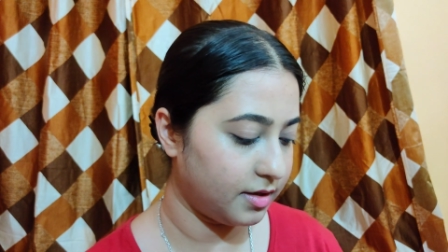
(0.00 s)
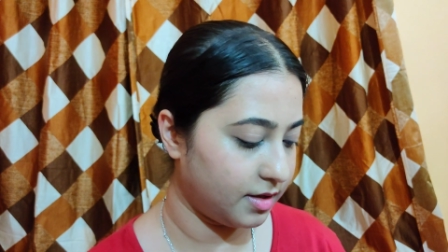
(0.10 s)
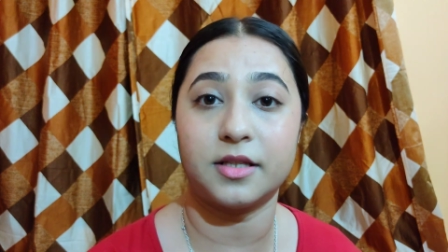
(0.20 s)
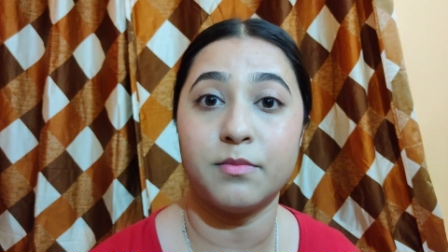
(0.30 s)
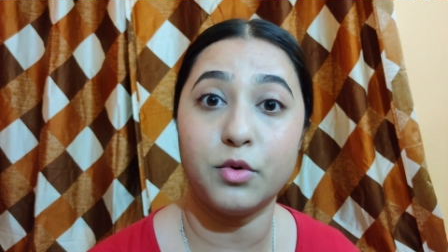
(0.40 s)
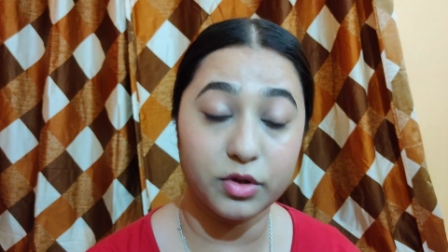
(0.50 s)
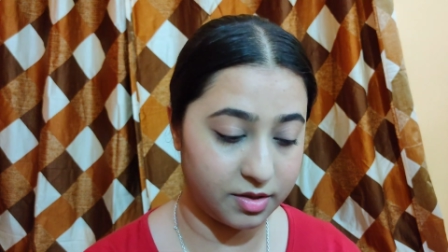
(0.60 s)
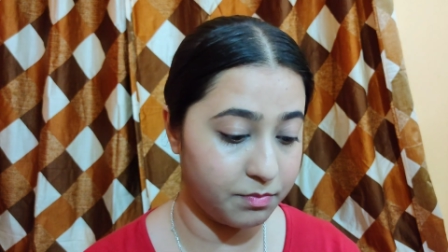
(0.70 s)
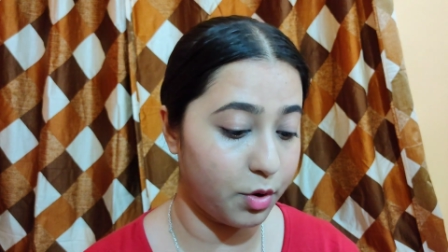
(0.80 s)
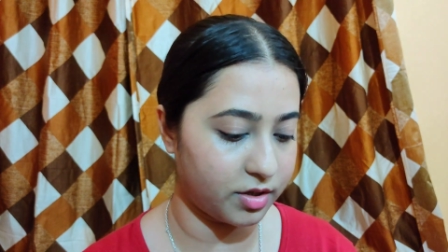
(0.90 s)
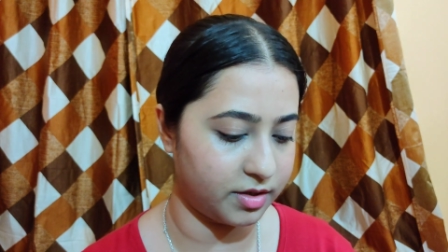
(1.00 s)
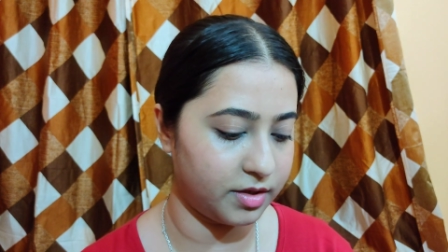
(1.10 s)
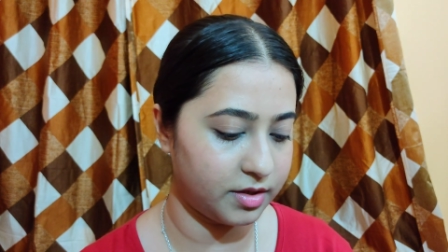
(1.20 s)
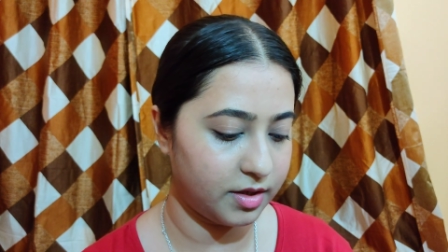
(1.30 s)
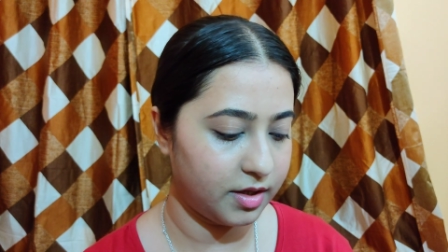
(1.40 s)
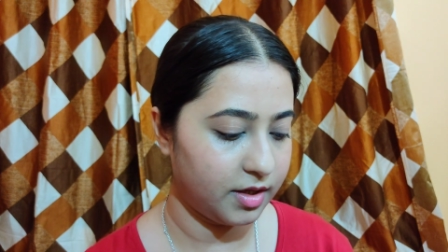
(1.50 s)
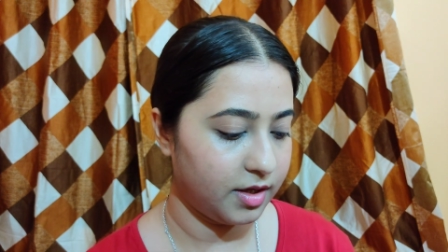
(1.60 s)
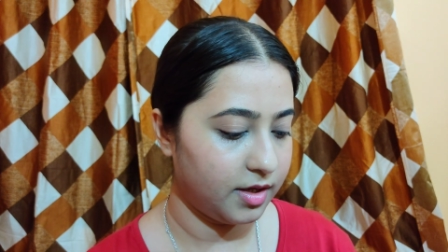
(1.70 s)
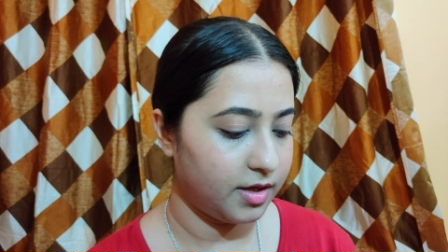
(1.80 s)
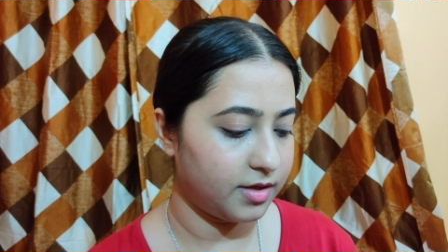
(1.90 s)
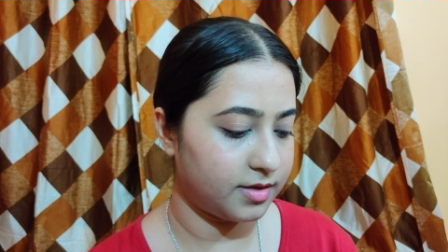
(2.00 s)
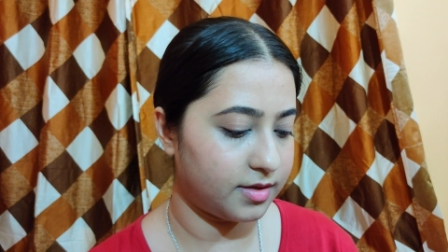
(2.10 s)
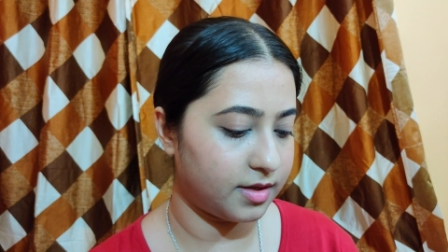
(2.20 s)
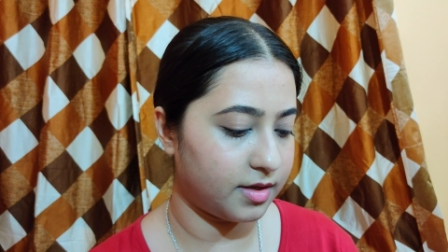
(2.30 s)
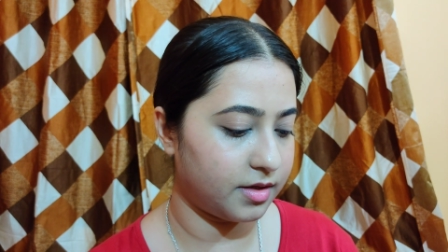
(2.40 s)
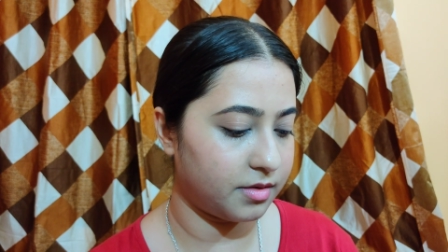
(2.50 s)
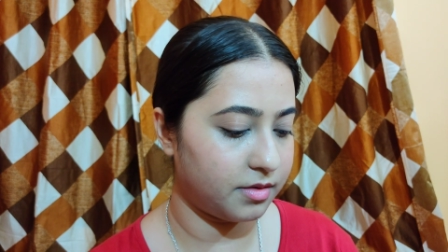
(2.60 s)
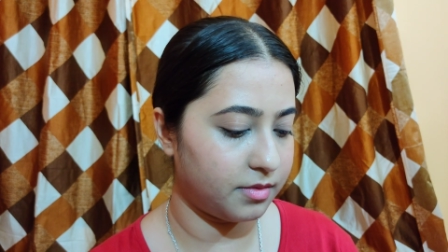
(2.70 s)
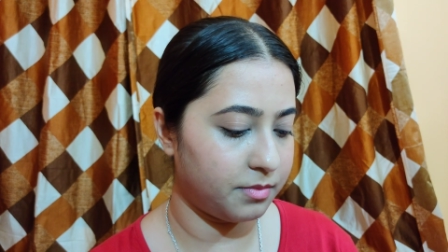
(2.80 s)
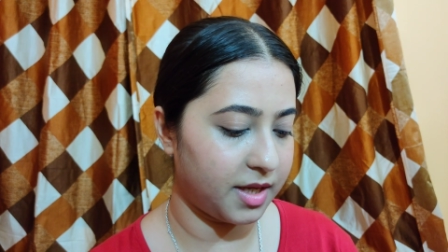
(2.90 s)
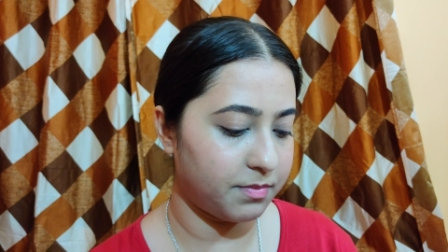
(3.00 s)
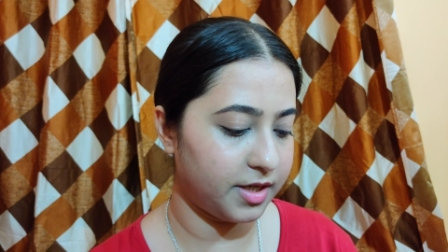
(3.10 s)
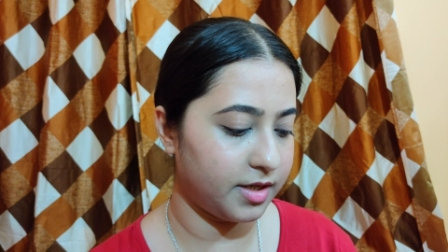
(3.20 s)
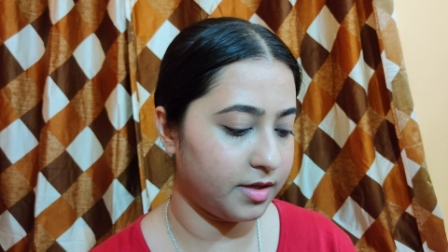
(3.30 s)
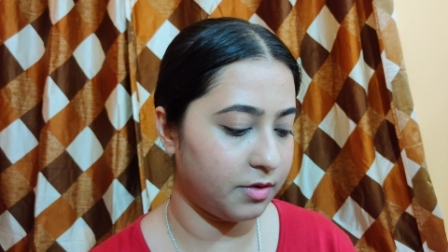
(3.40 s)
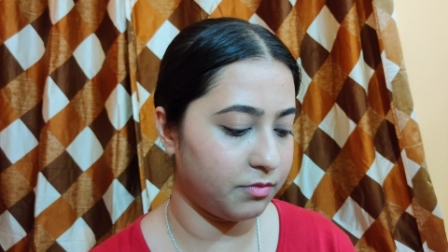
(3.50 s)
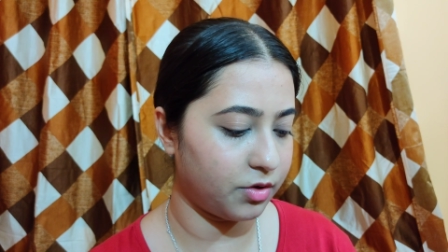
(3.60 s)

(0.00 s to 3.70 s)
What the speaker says: But the most important is the Maybelline New